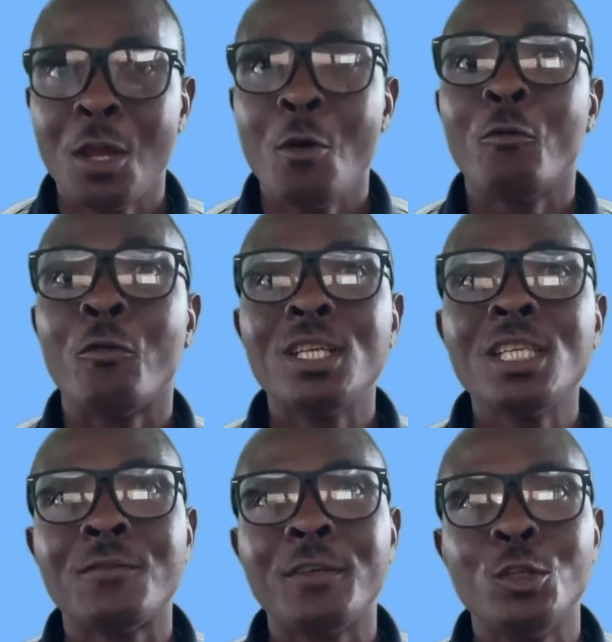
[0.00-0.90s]
For this
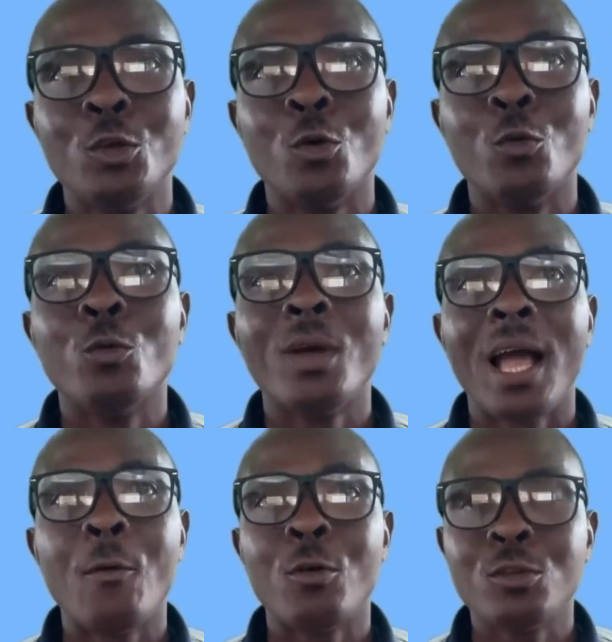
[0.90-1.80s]
video, I
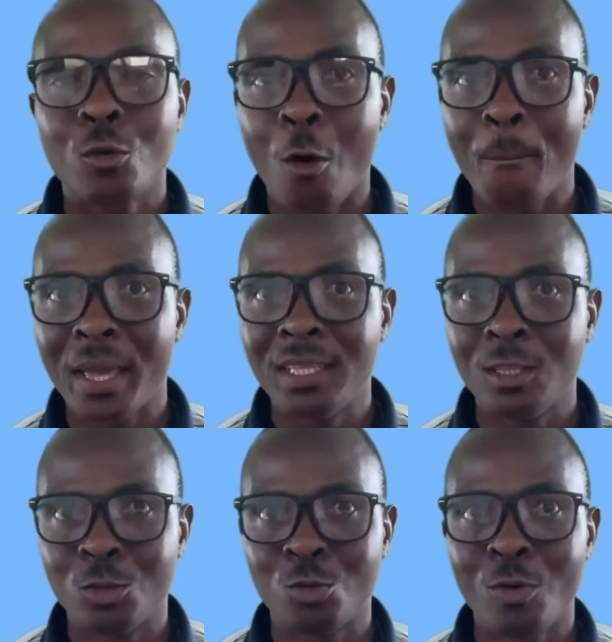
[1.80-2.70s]
want to compare the
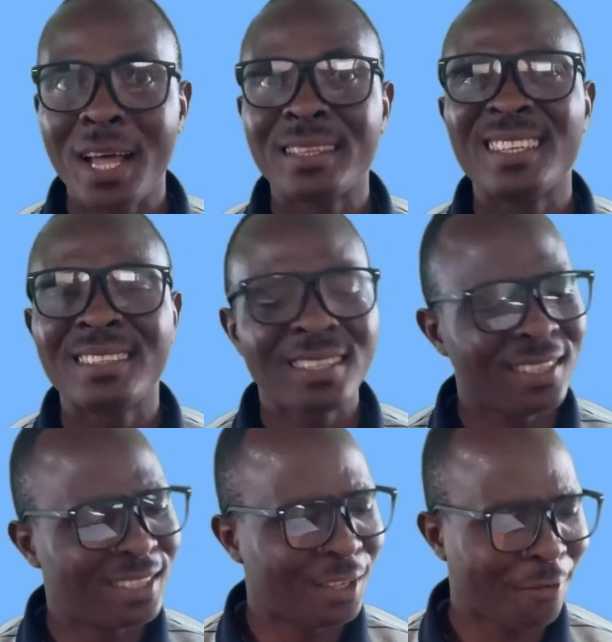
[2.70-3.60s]
two and then see the
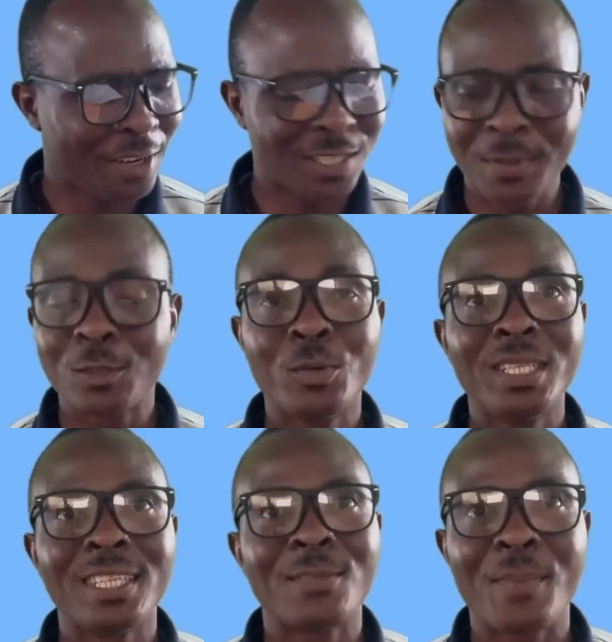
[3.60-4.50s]
difference between the
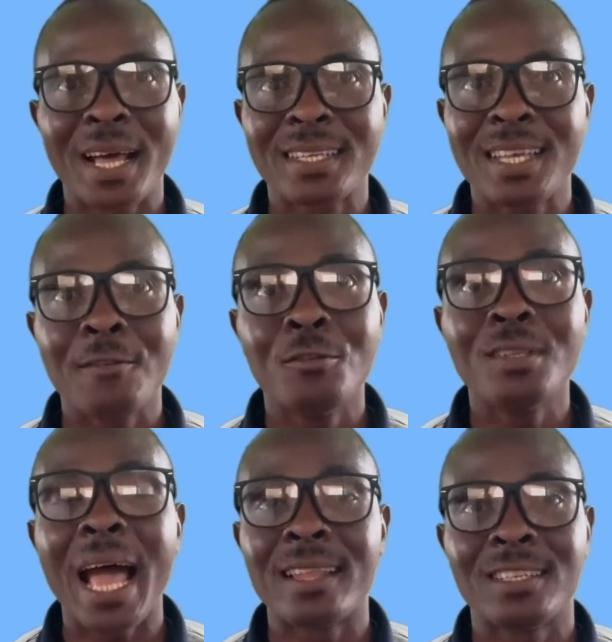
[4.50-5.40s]
Spark 7
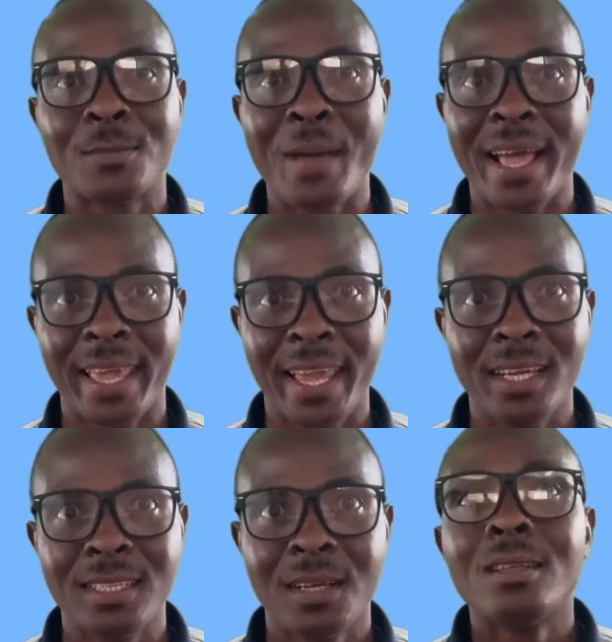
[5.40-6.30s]
and the Spark
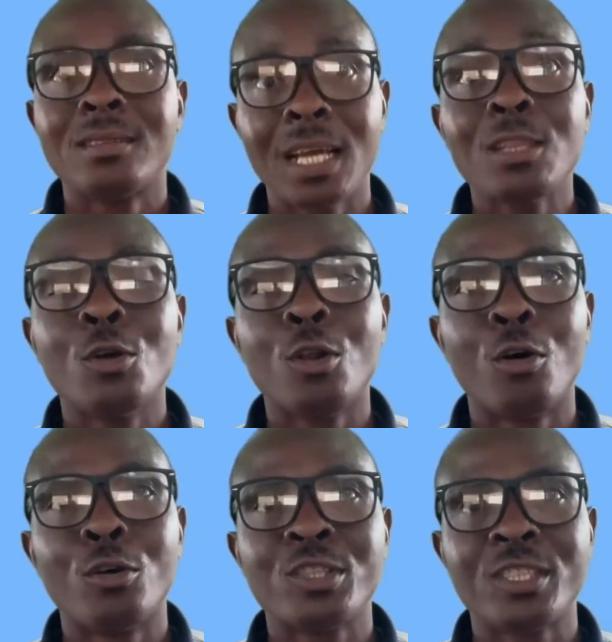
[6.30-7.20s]
8. Tecno
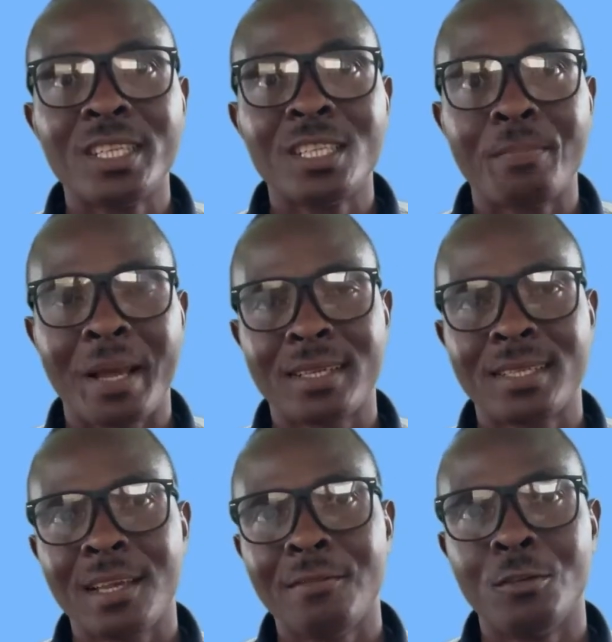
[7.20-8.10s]
launched this Spark
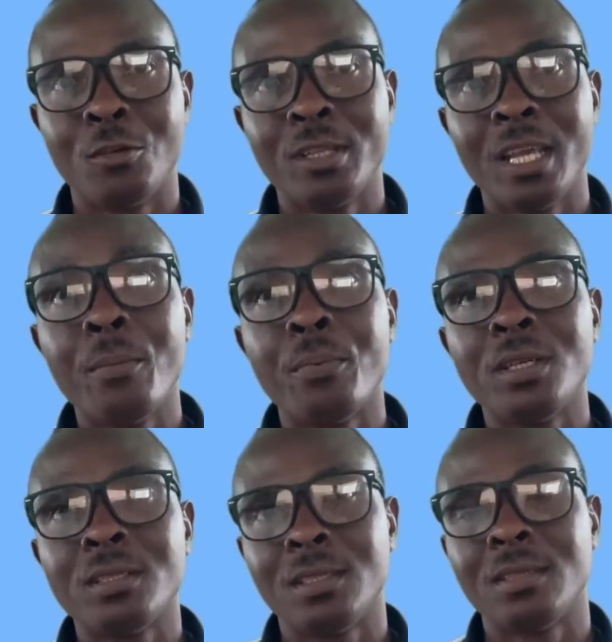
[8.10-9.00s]
7 on April
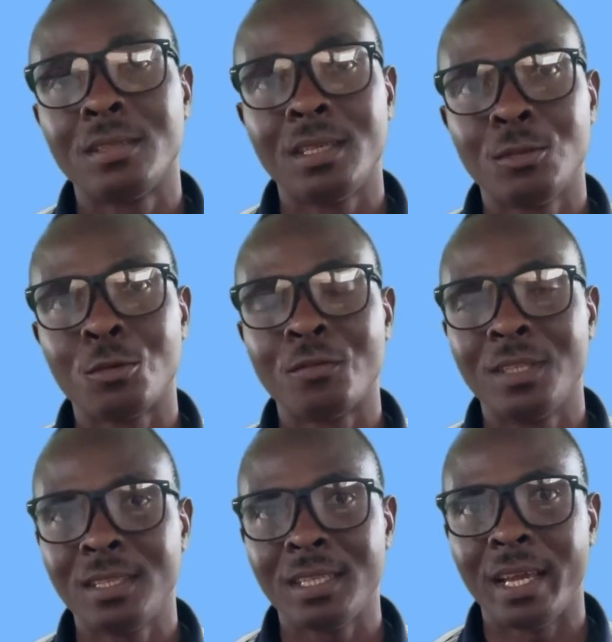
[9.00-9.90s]
16th of
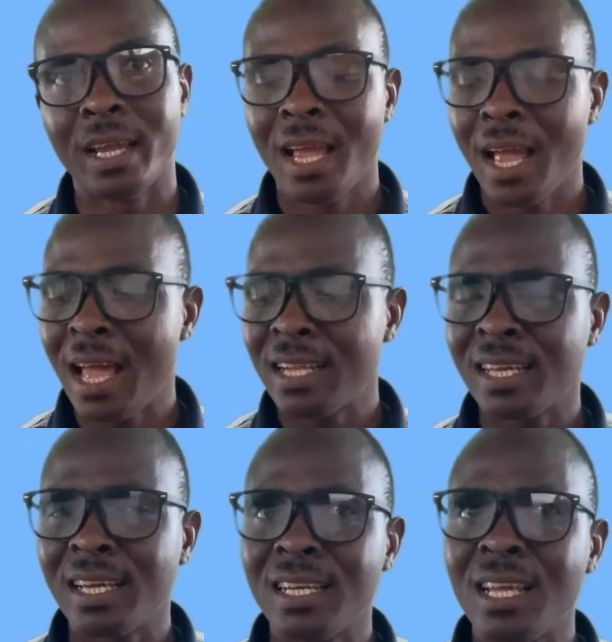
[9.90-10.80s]
this year, and
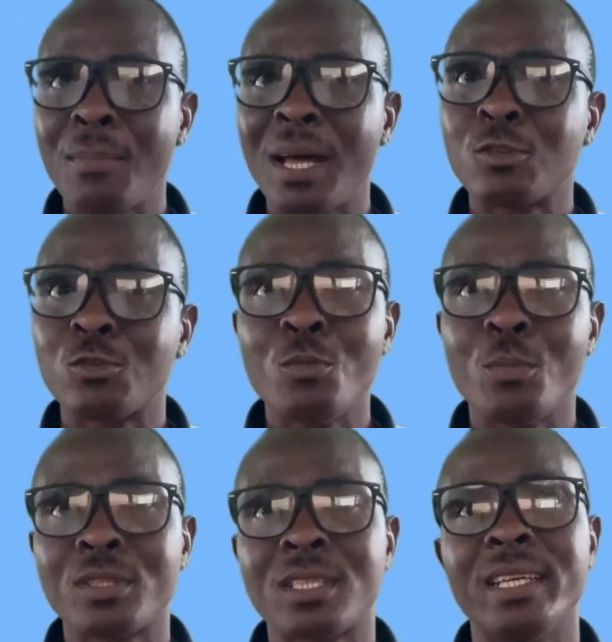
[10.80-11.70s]
then about 2
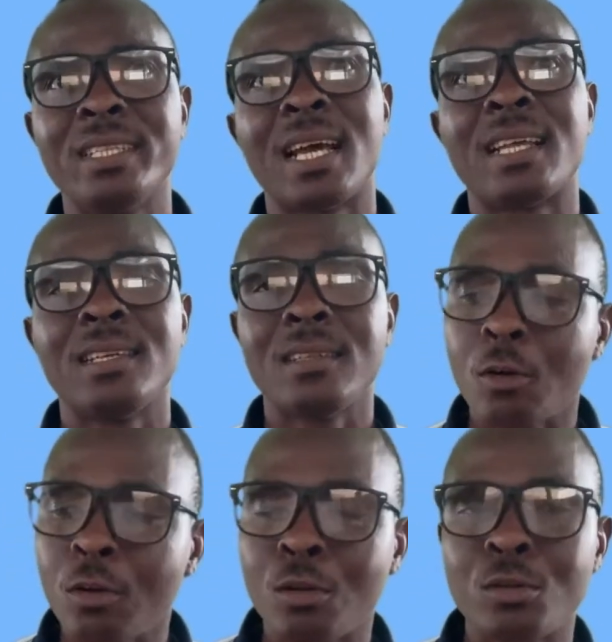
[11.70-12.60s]
months later, then they
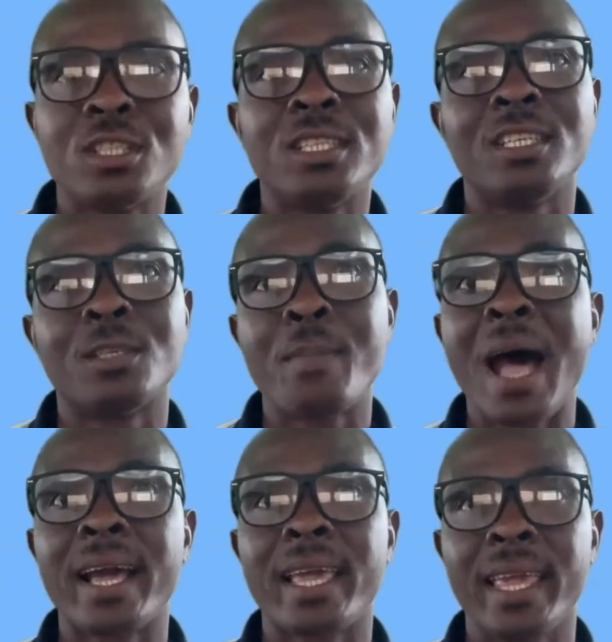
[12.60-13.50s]
can launch this
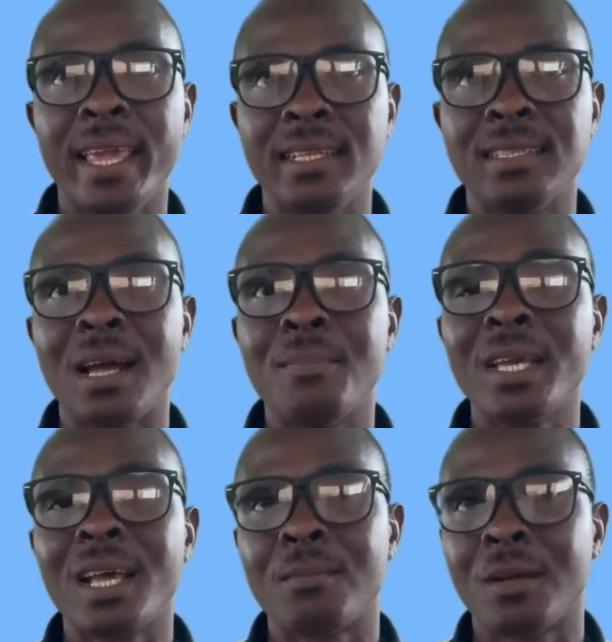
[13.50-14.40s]
Spark 8 and make
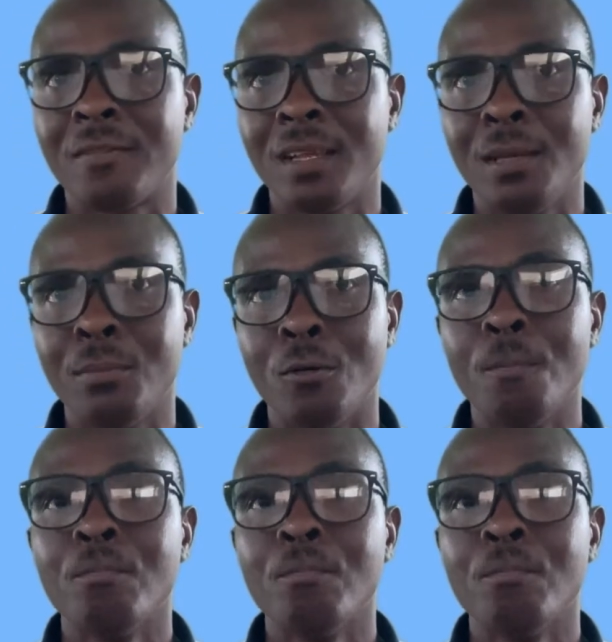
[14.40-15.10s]
them available.